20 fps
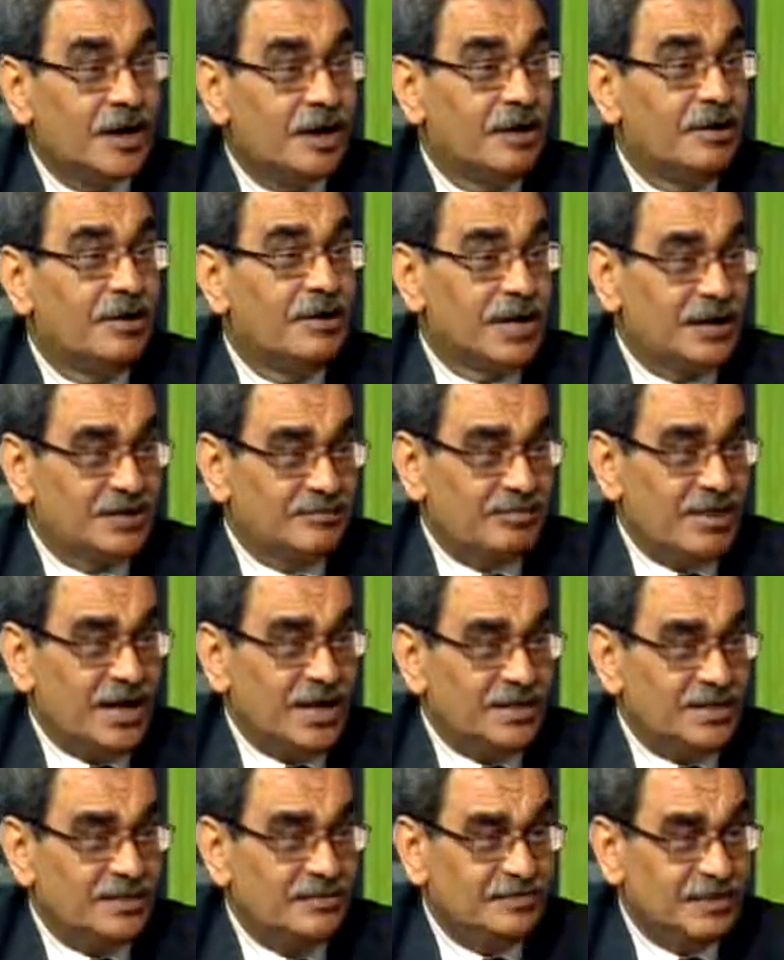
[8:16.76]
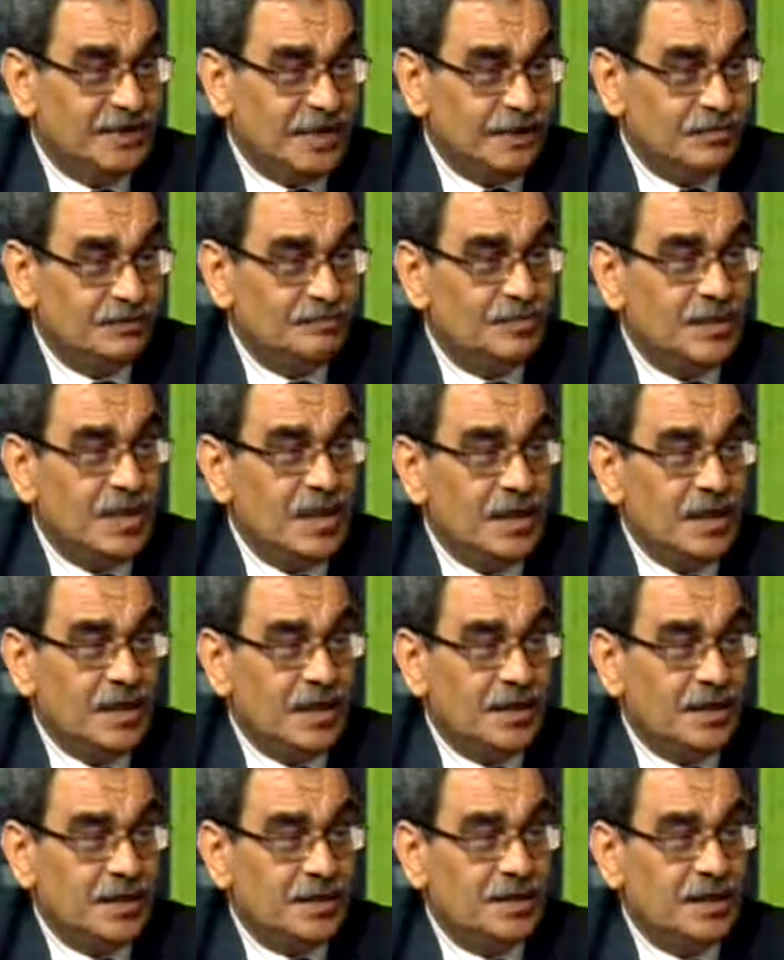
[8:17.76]
are attractive now.
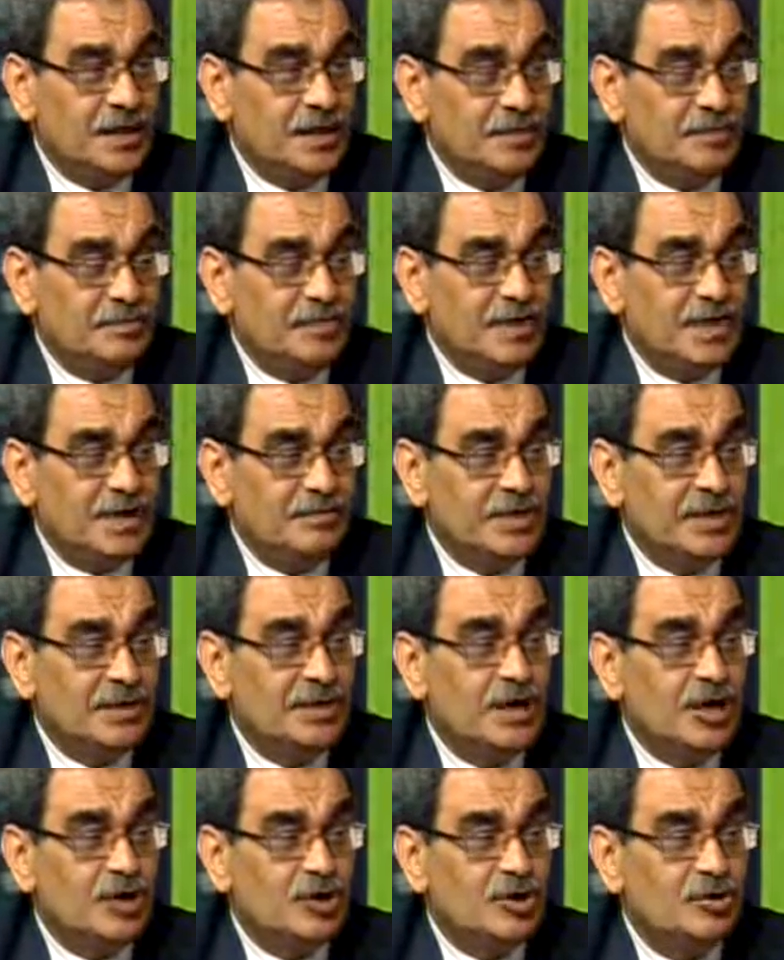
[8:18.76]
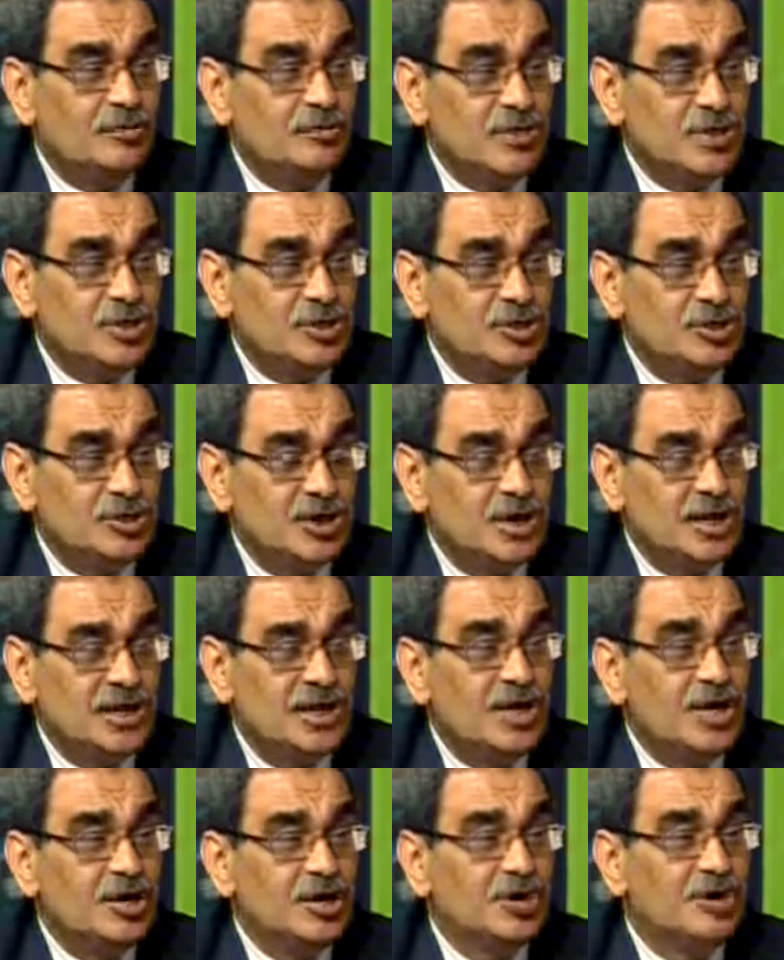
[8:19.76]
They are becoming
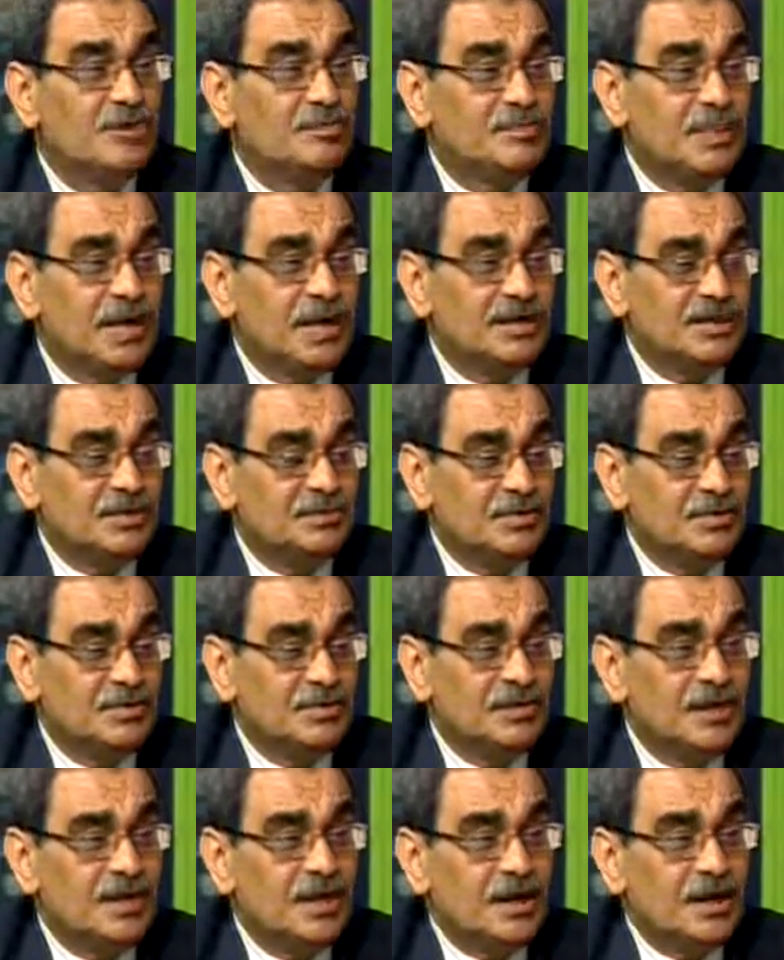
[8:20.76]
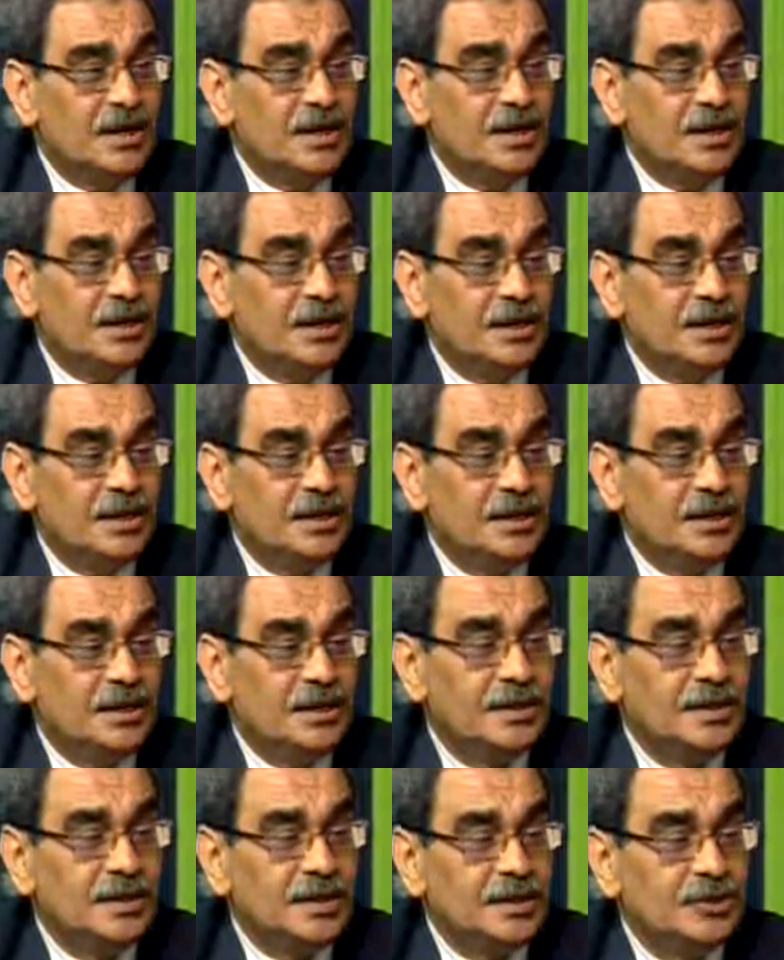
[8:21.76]
commercially compatible
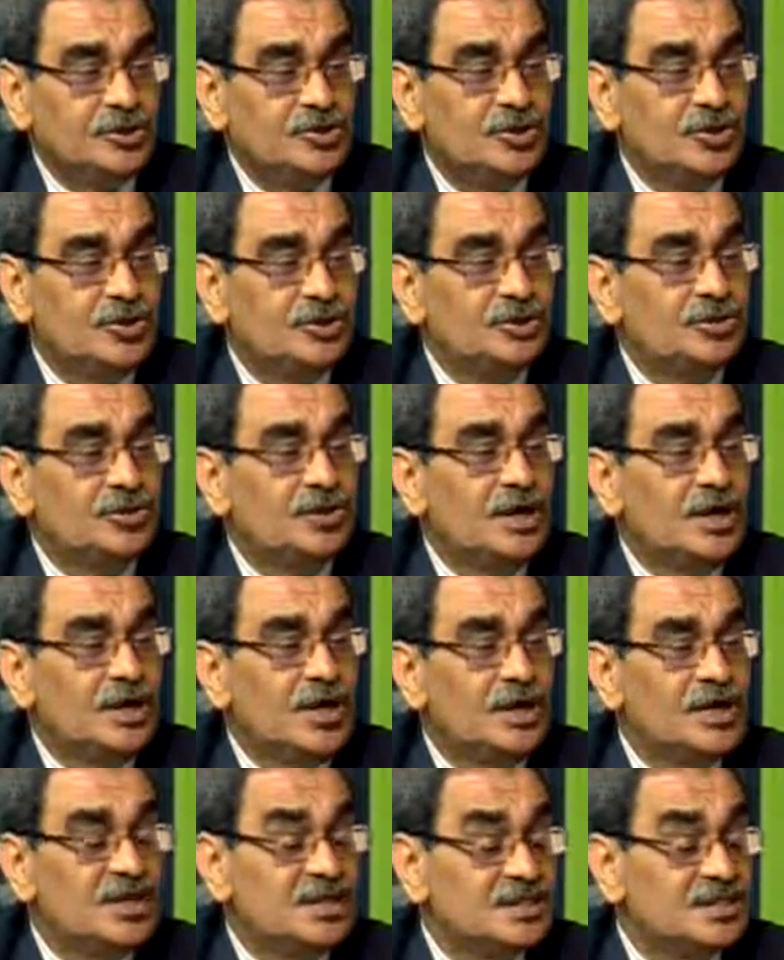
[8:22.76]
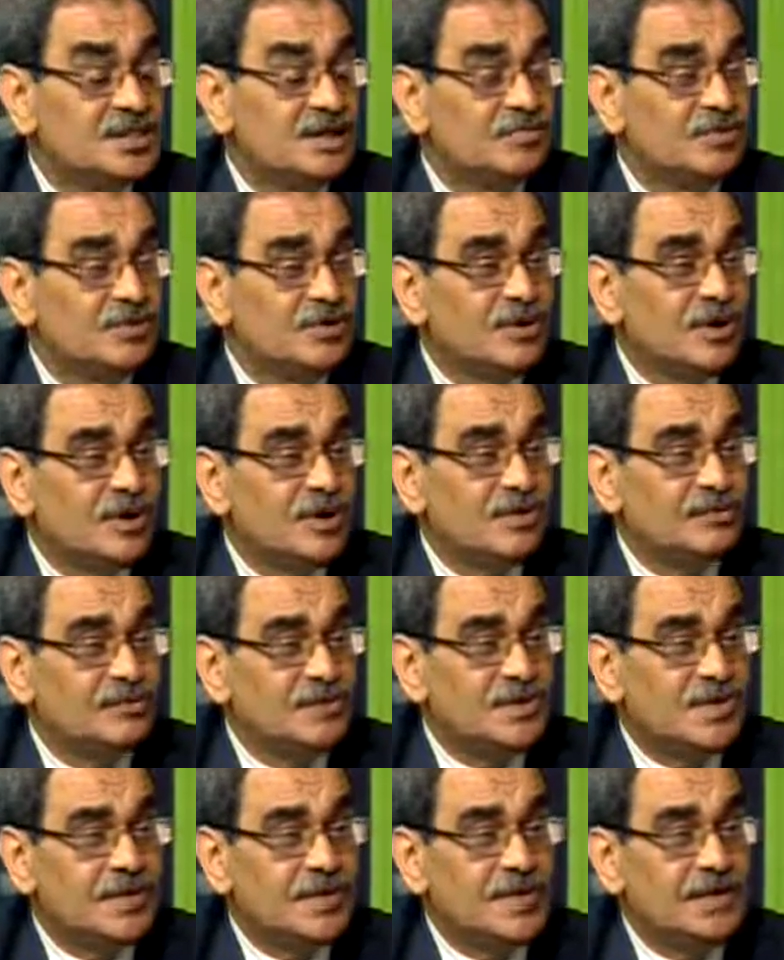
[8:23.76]
to some
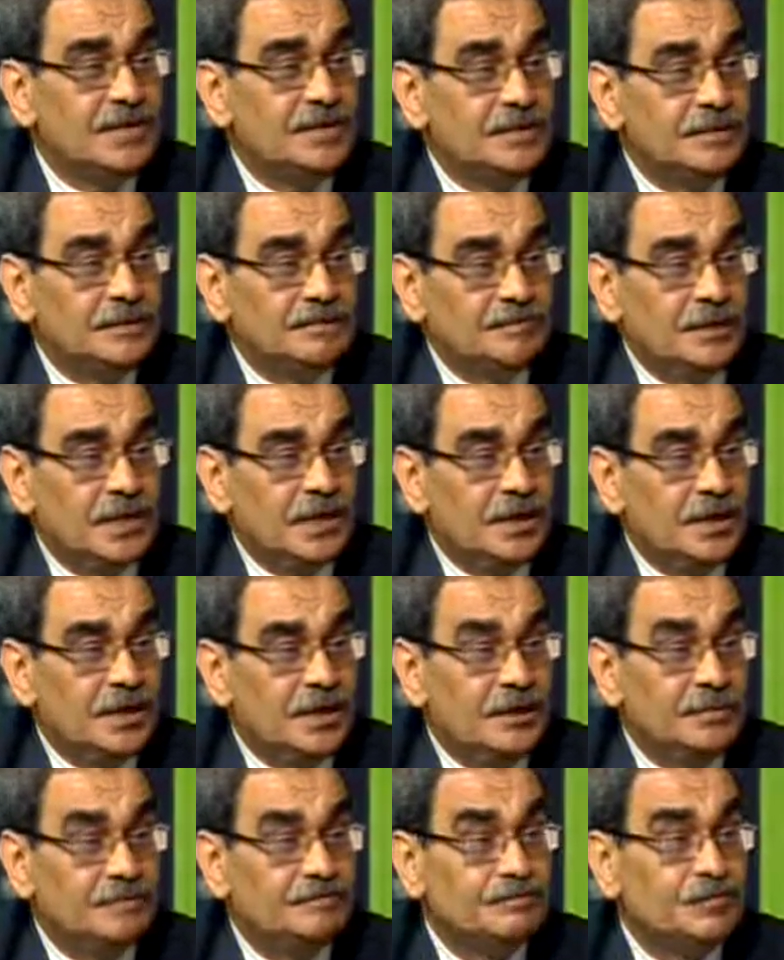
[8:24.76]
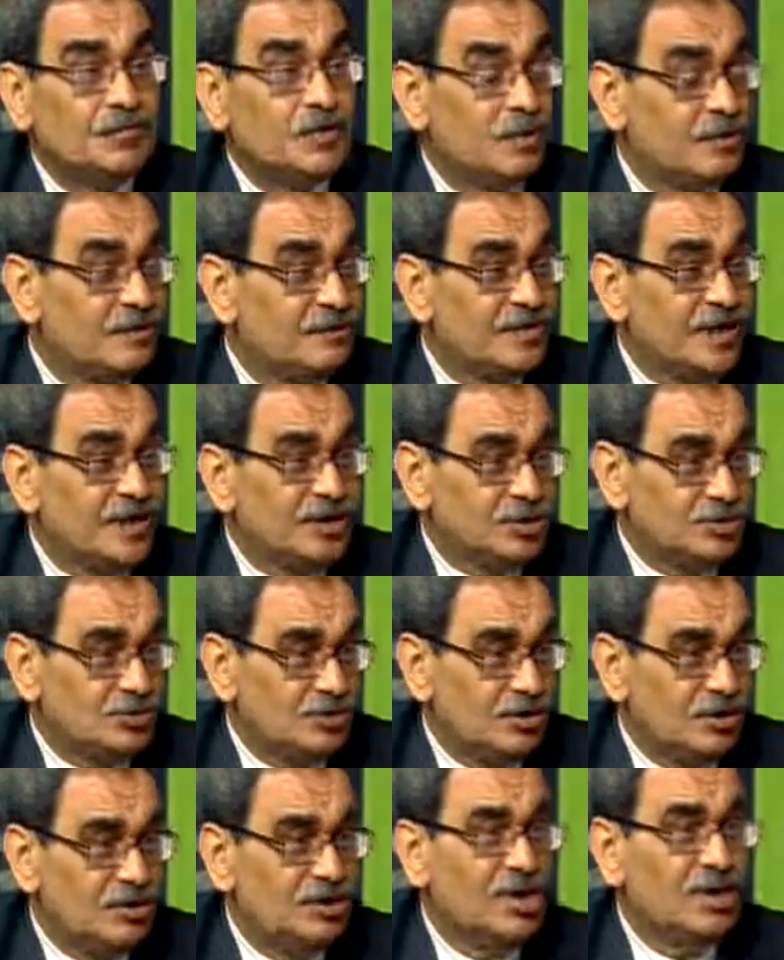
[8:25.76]
of the
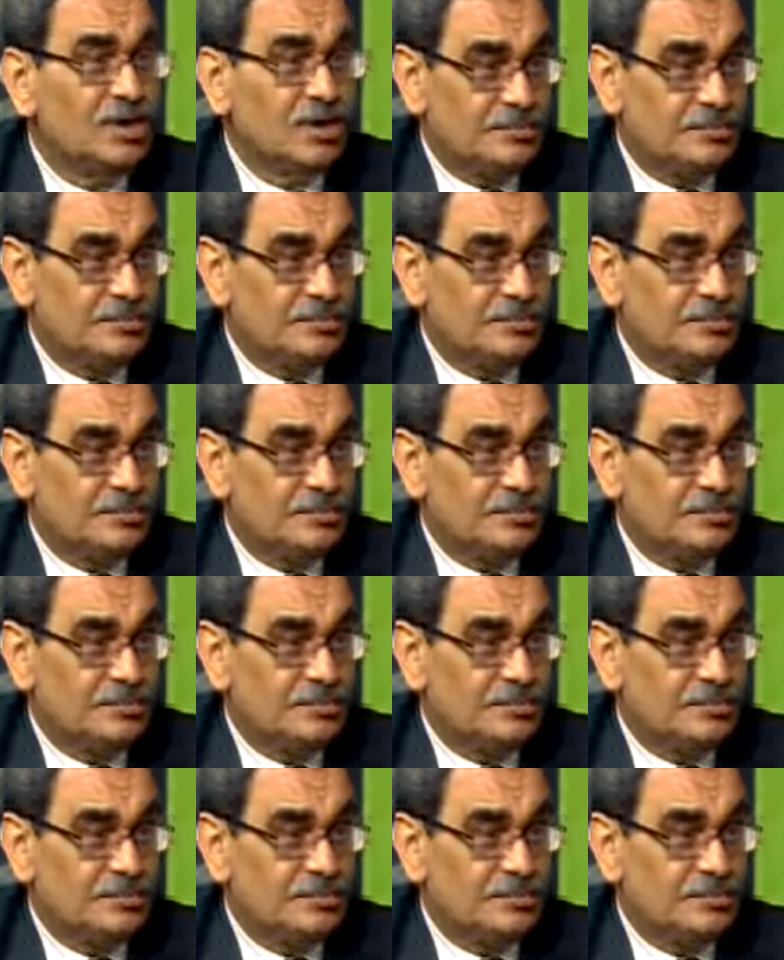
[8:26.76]
conventional